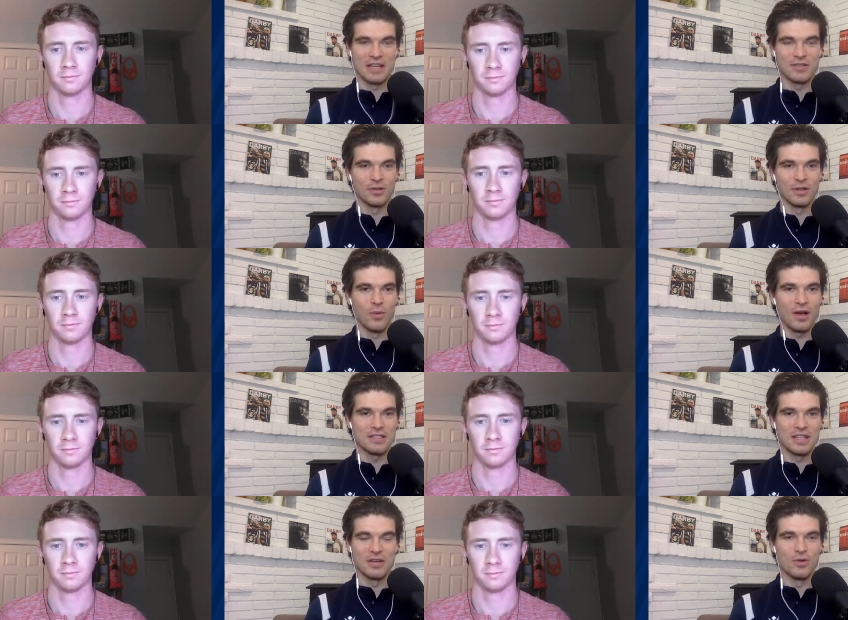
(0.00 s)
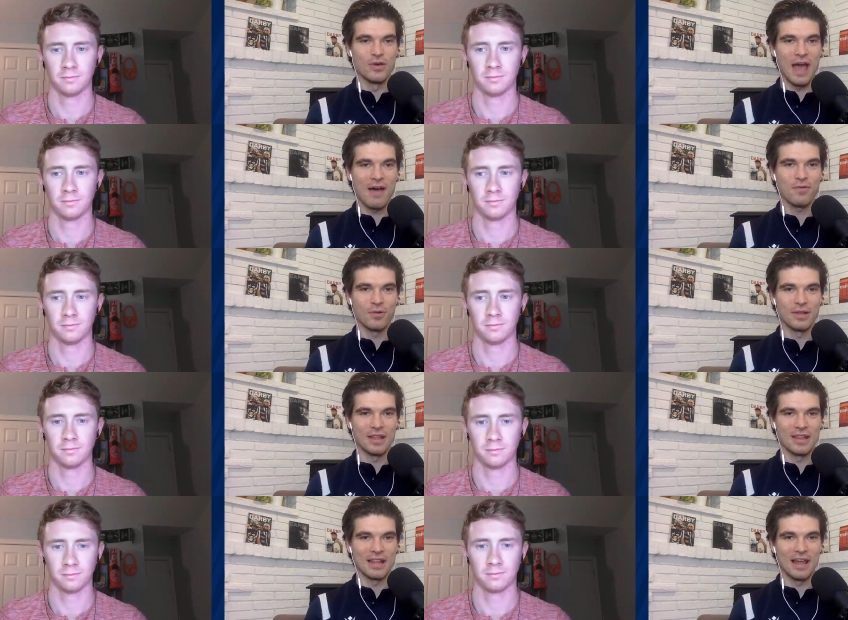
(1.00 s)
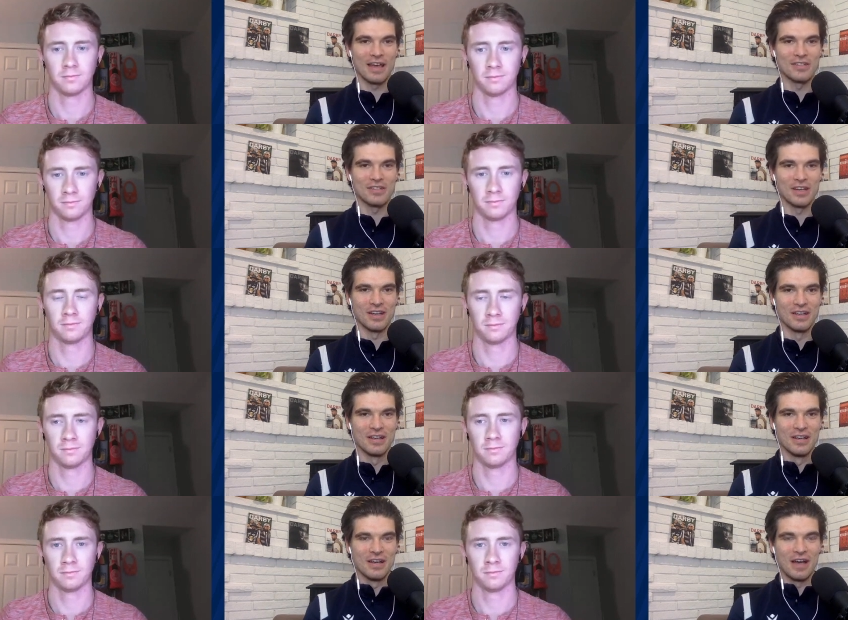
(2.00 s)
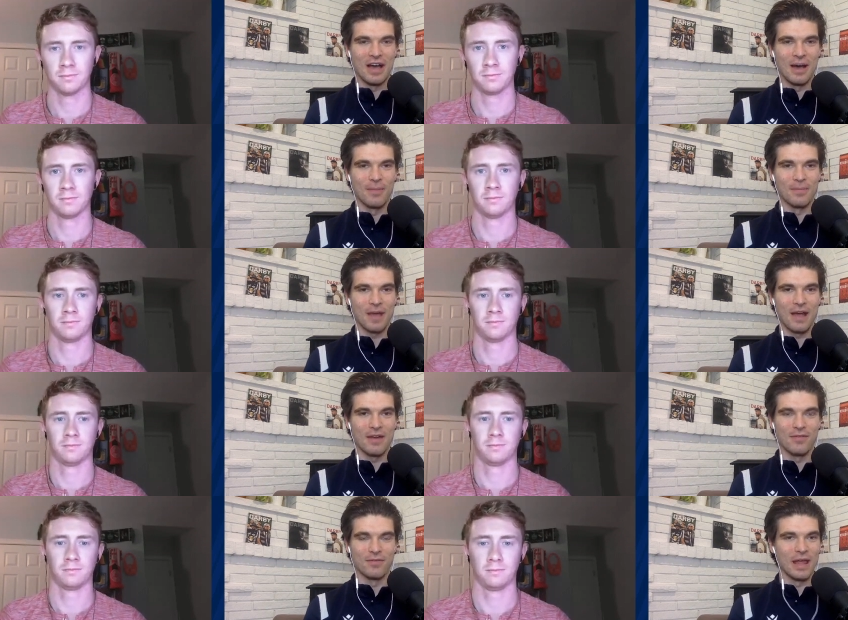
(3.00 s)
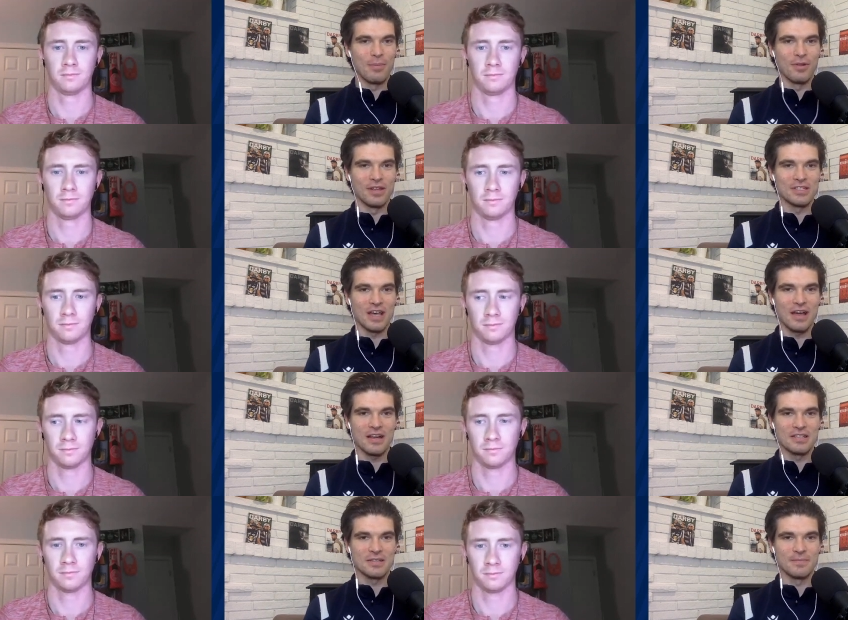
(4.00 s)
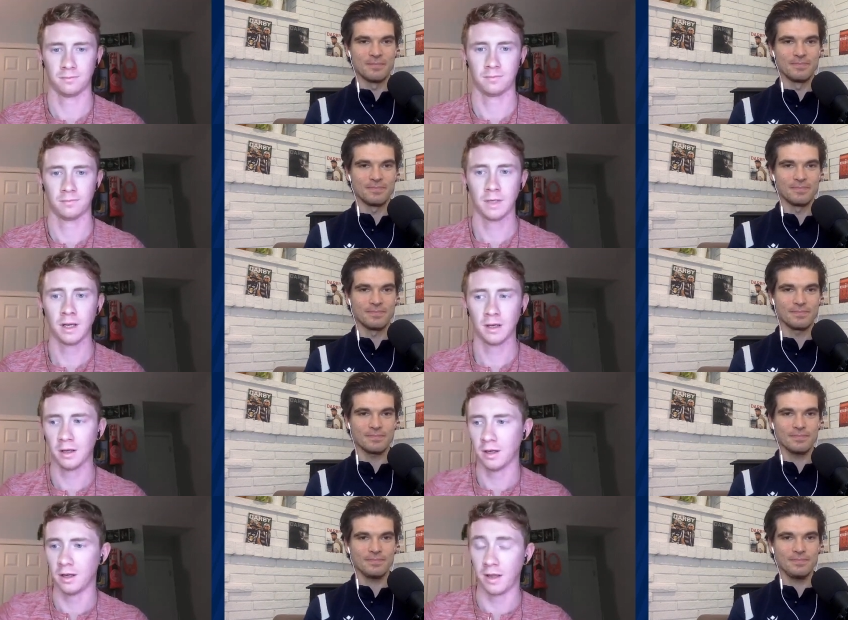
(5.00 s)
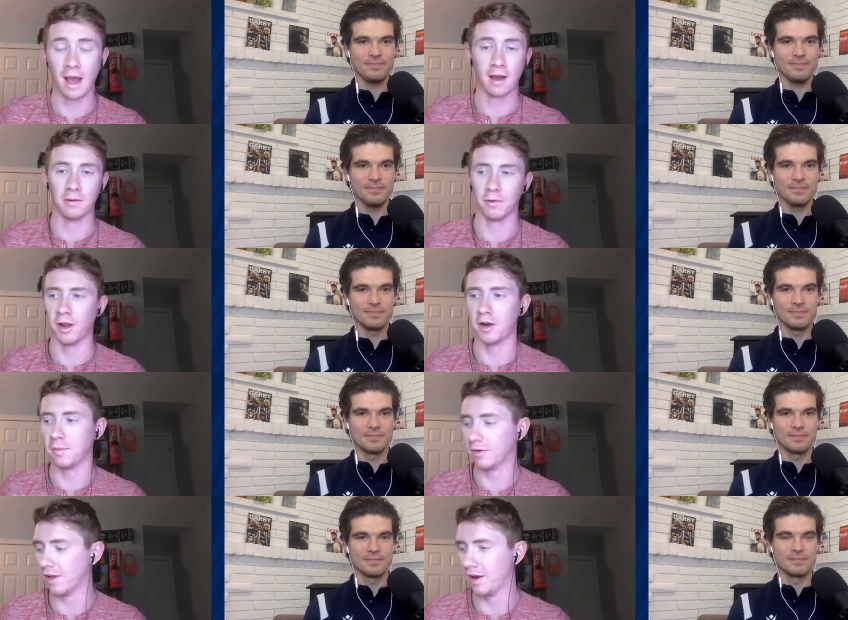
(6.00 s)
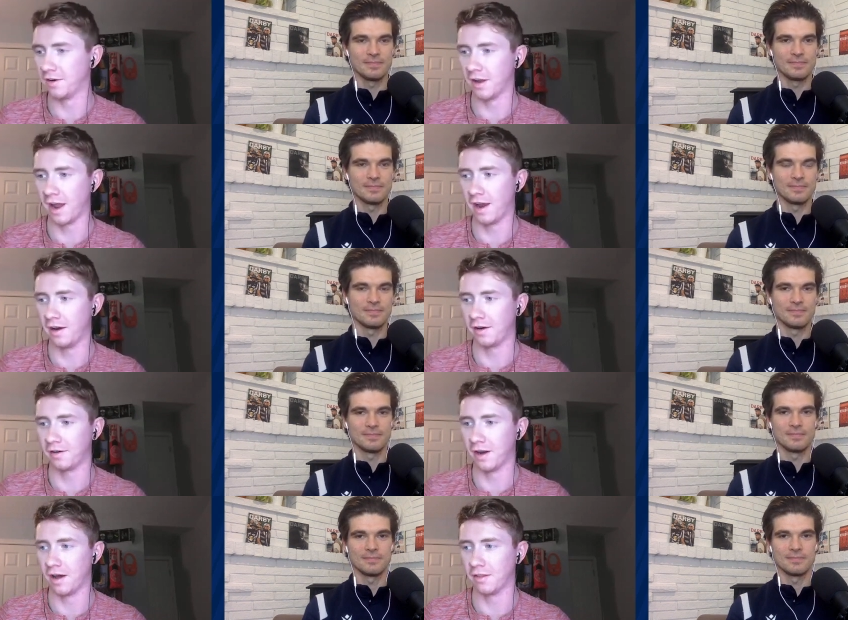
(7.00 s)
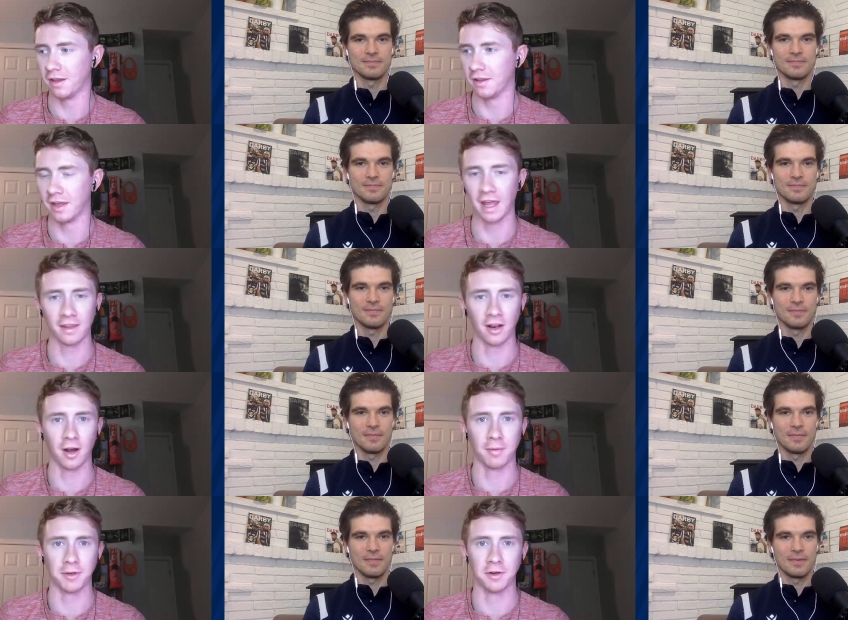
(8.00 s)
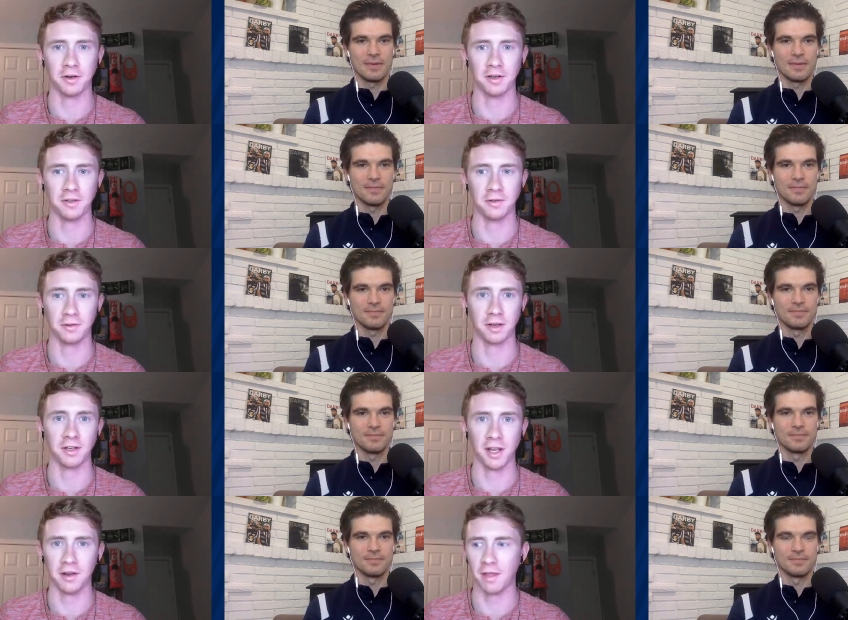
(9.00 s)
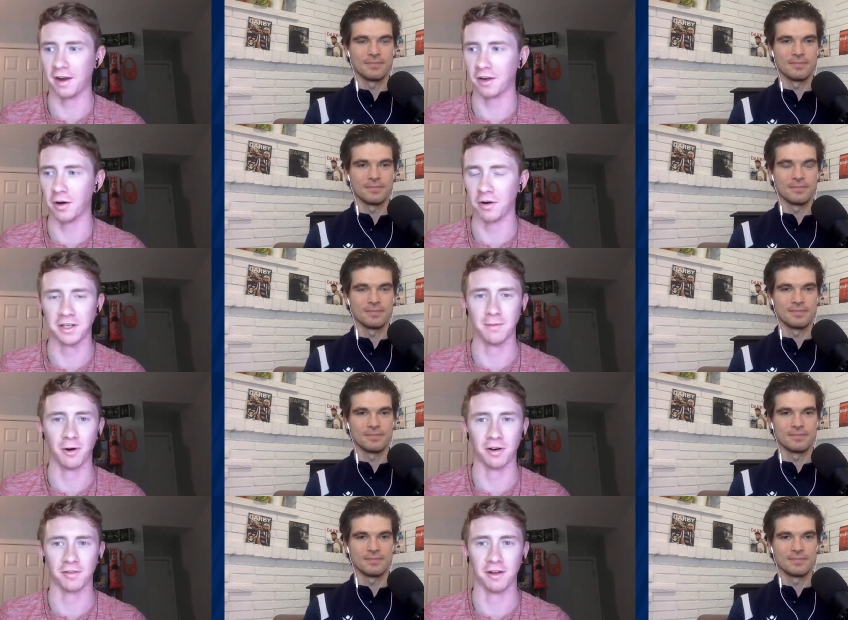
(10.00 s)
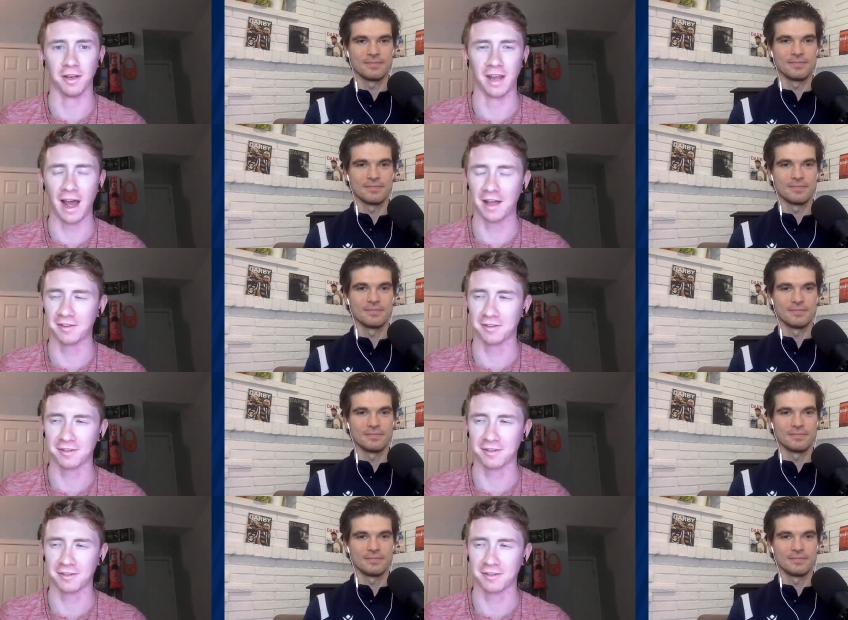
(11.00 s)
Speaker 1: and truly was the new cavalry that they like to um, kind of label this side as.
Speaker 2: Yeah, 100%. And now they, they get that opportunity to continue that and go to Tim Hortons Field. And as